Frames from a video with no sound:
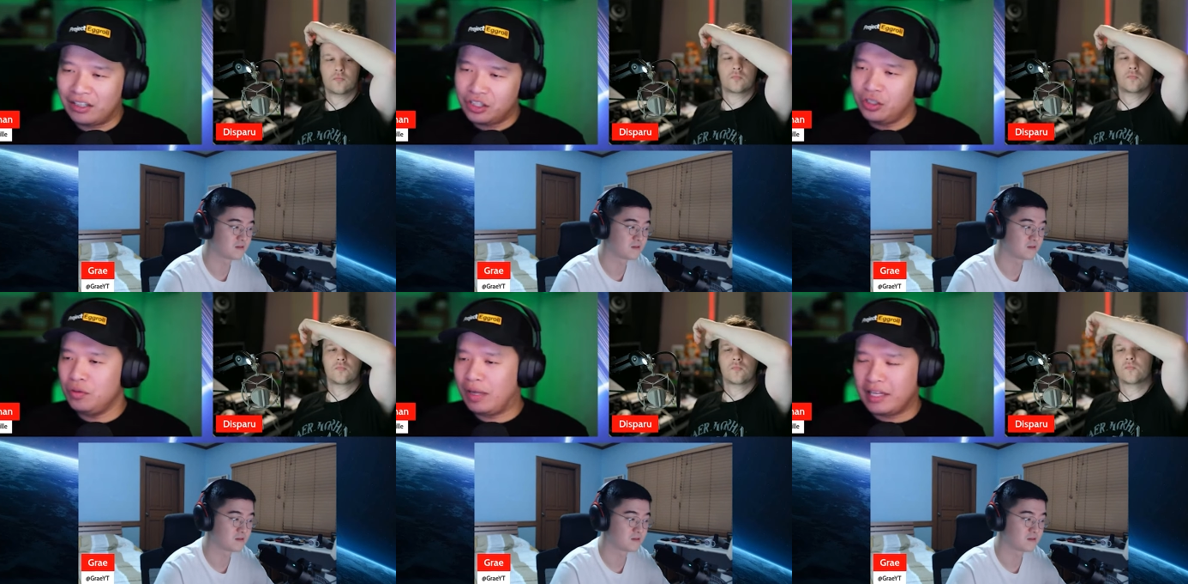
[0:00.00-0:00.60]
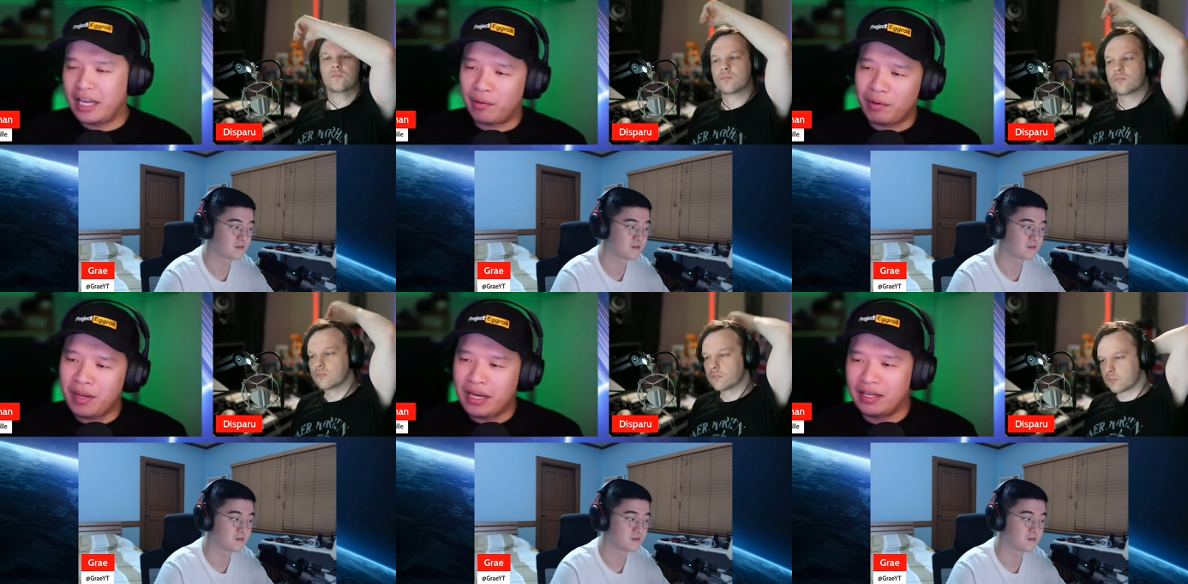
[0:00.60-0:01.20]
Speaker 1: did you and
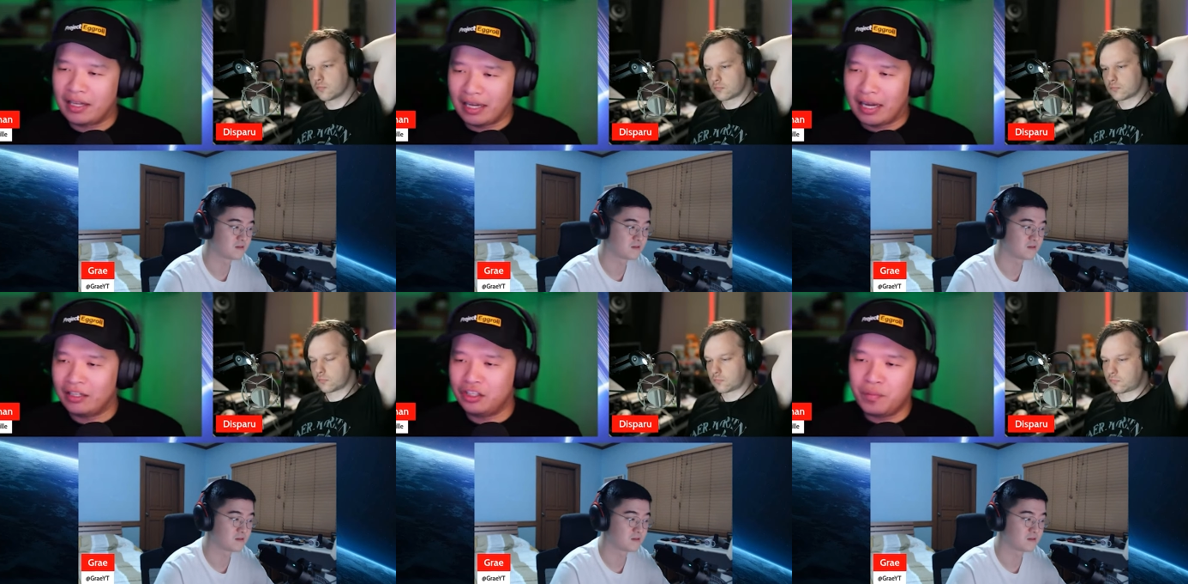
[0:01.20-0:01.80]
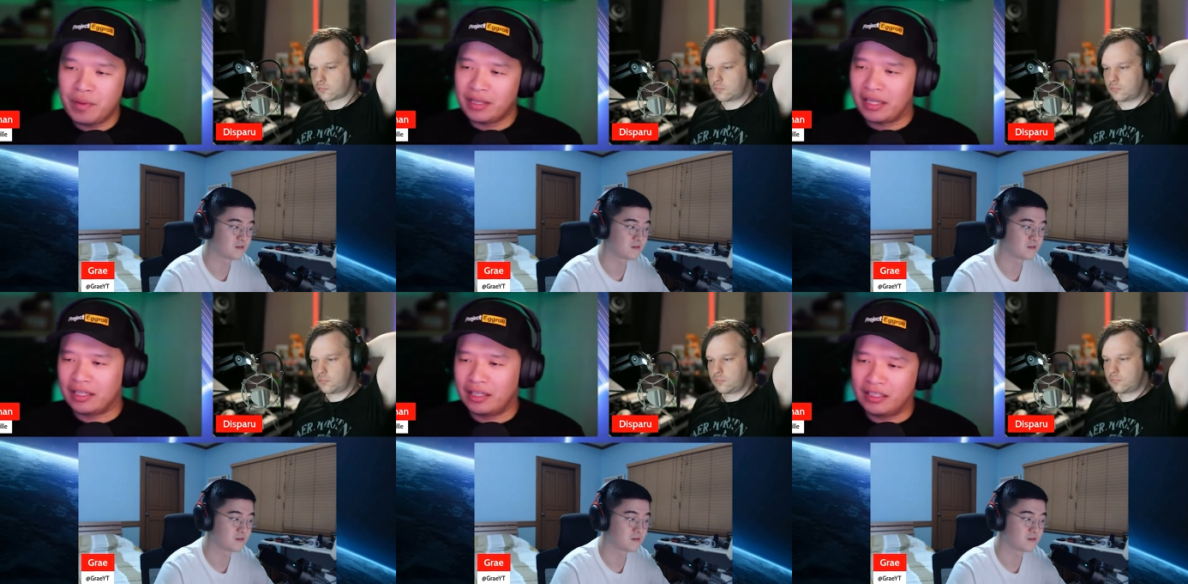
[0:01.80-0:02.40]
Gary meet and like how did you meet
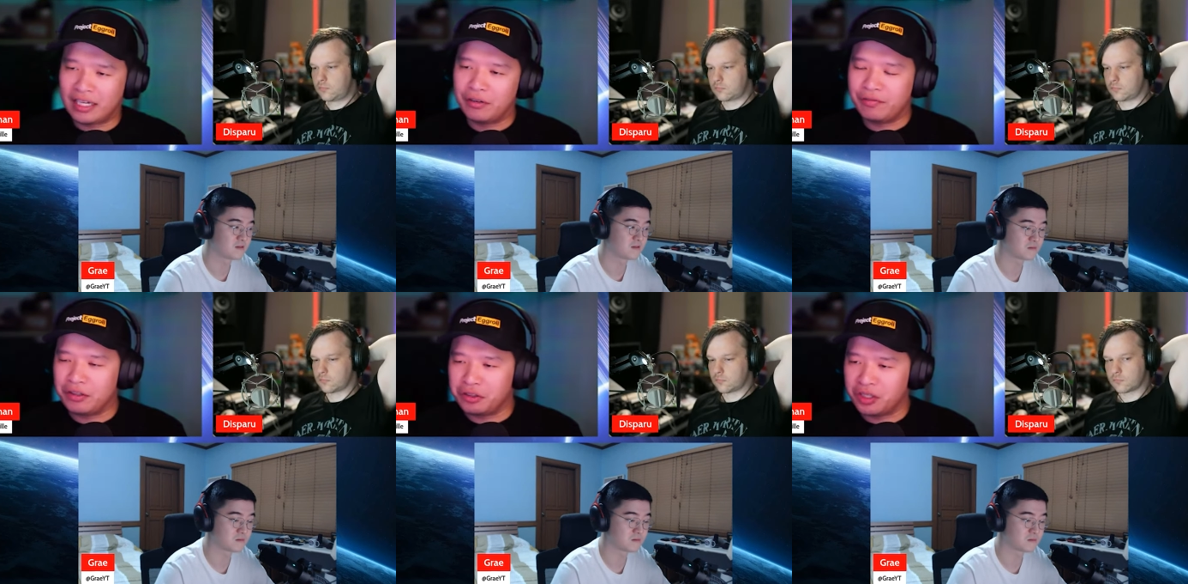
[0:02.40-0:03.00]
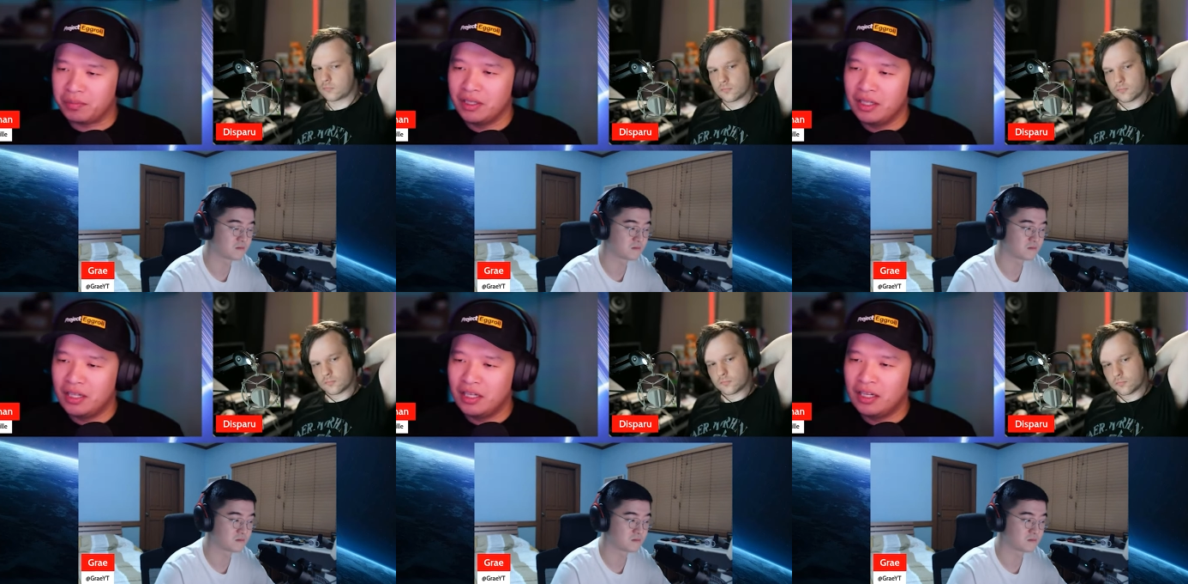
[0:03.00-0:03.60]
like the entire fellowship?
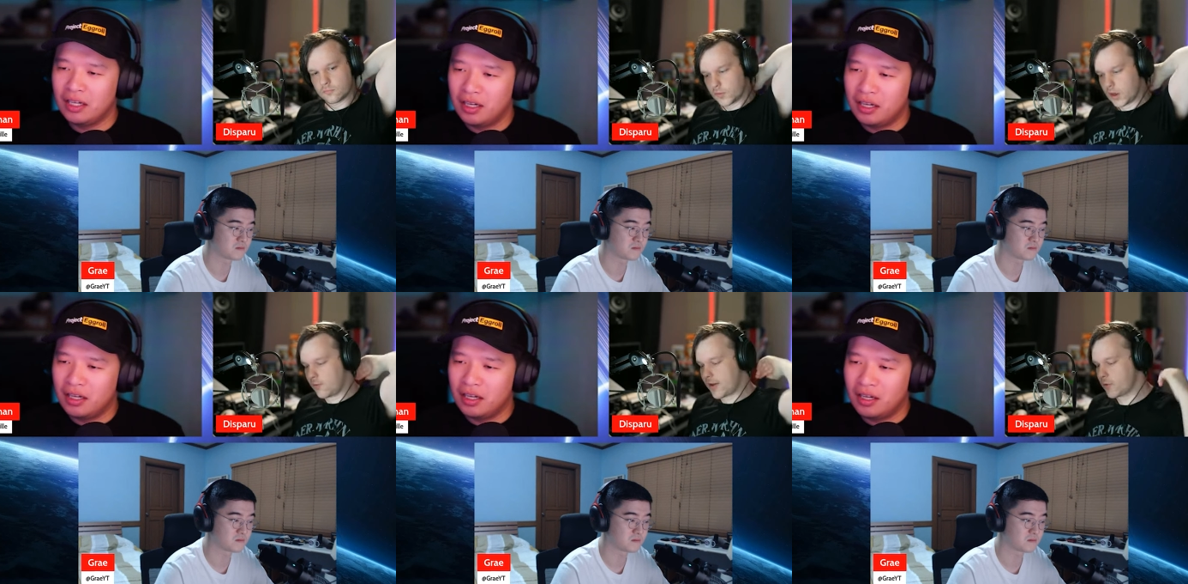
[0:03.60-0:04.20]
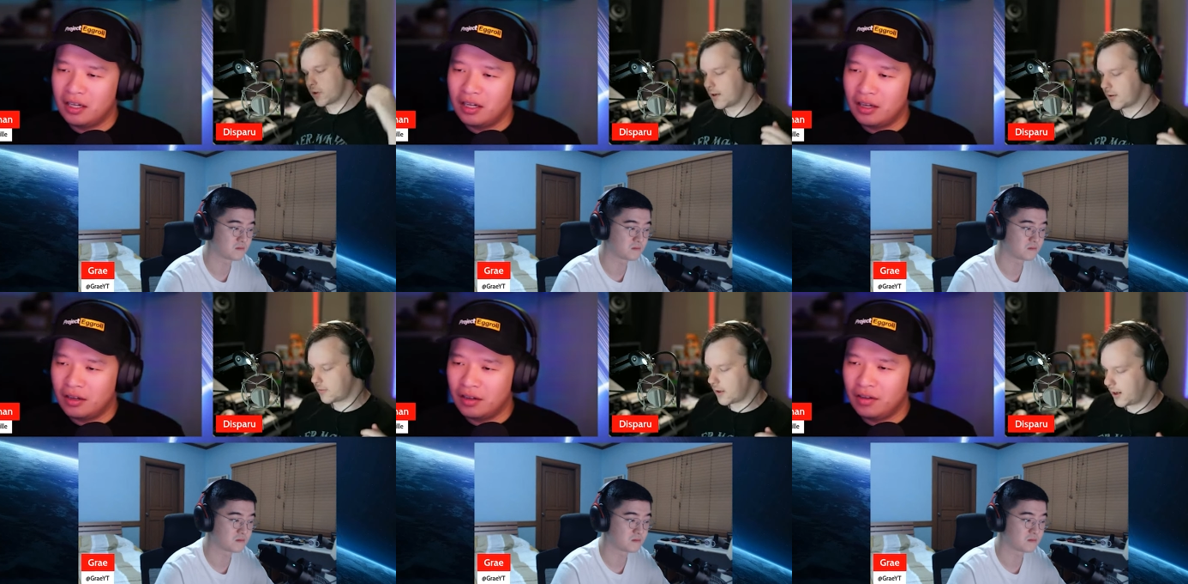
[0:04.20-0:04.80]
Speaker 2: Oh, that was kind
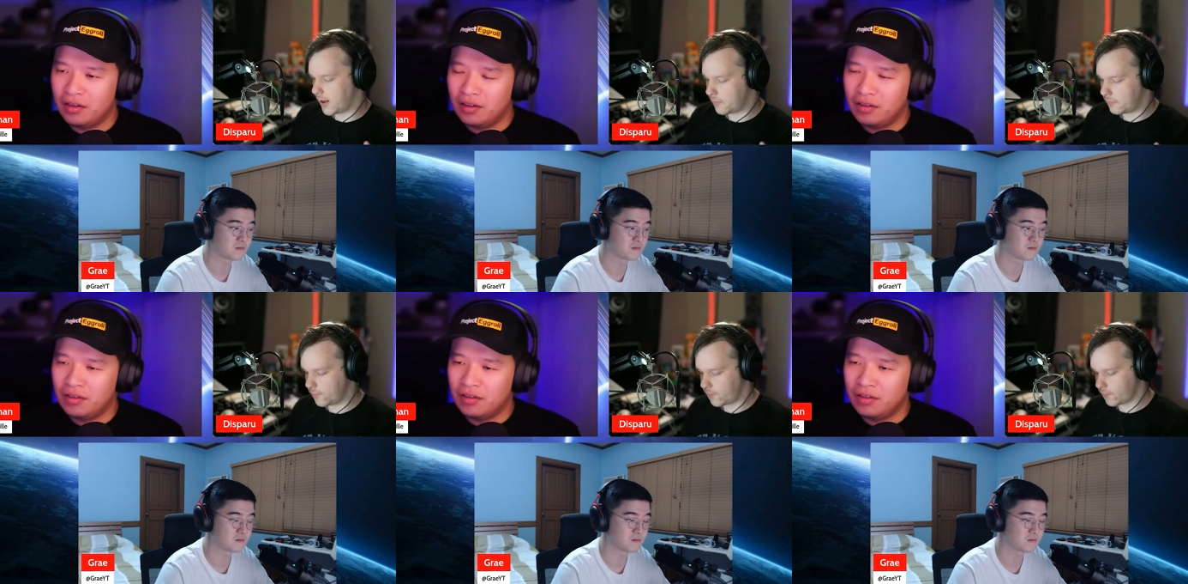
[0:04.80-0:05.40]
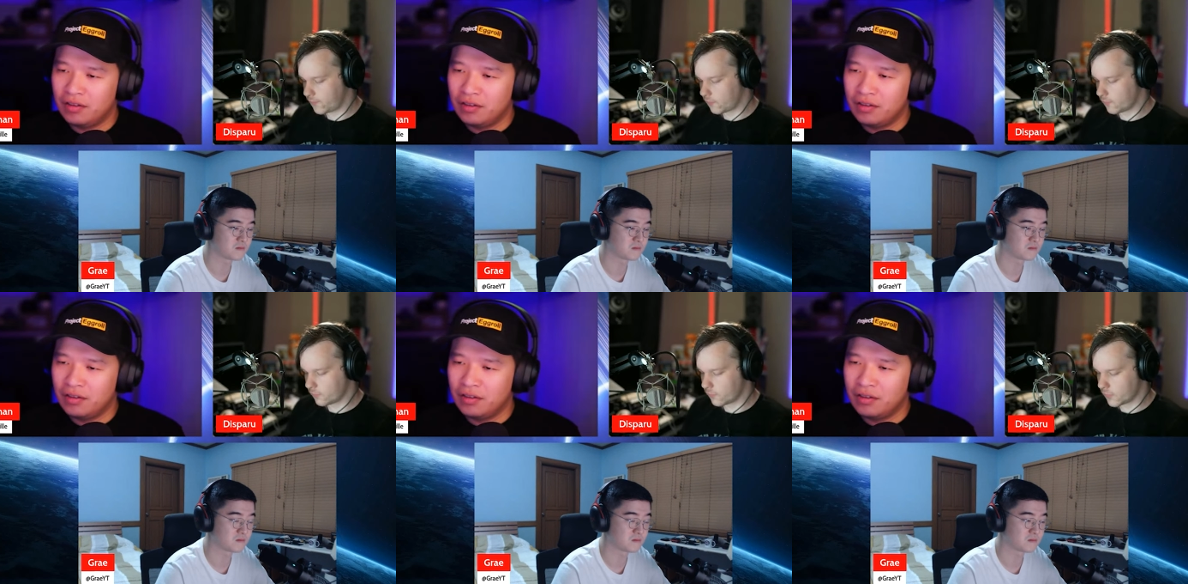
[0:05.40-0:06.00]
of um
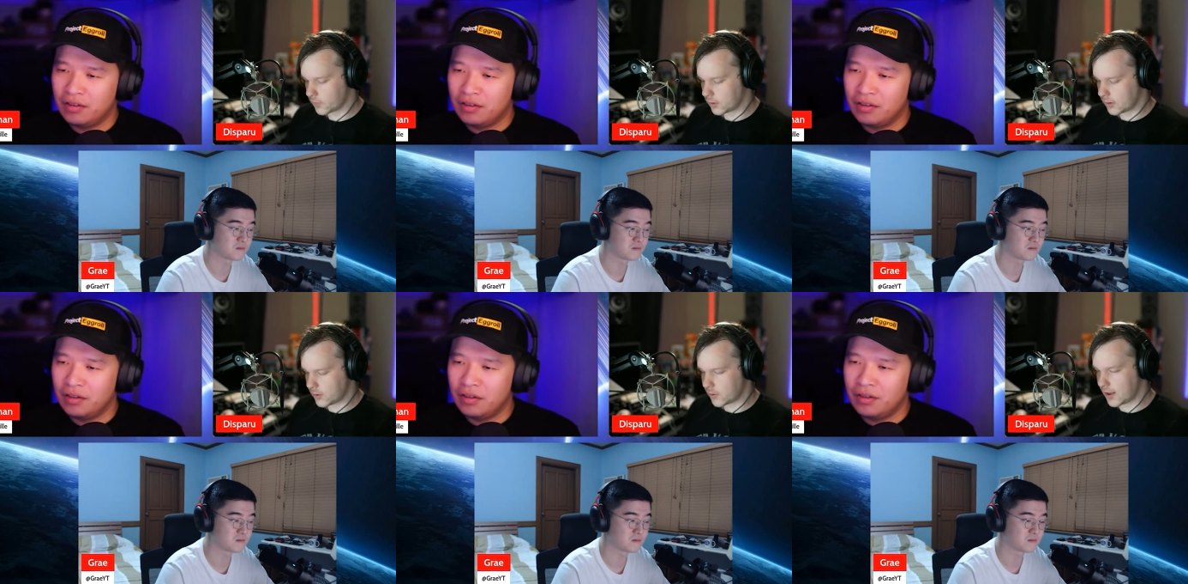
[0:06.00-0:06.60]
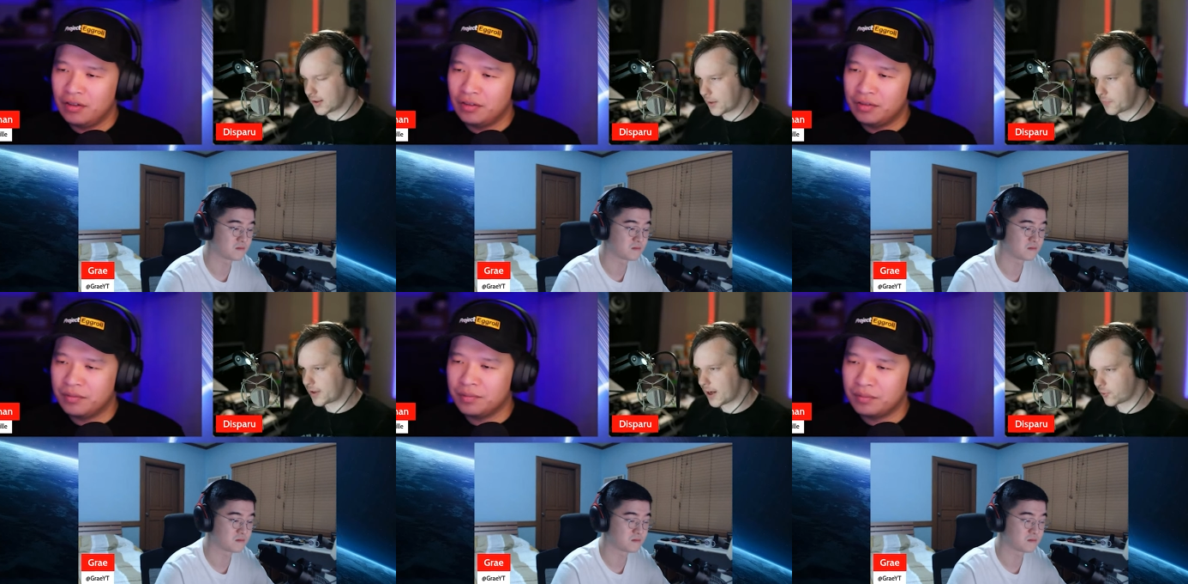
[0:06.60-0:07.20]
that just kind of
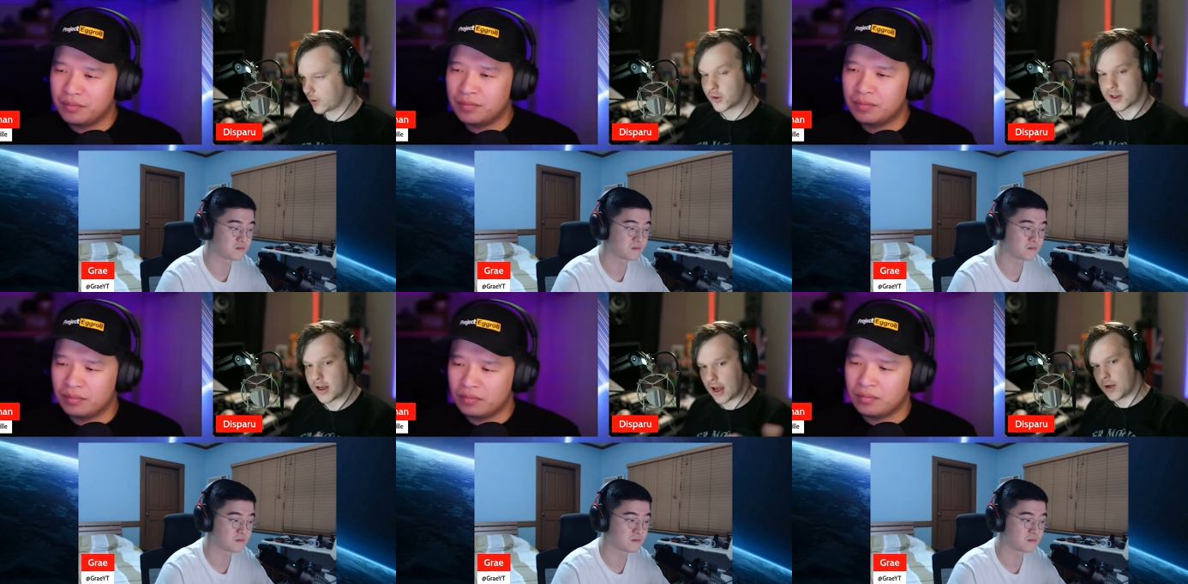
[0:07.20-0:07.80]
happened naturally because I,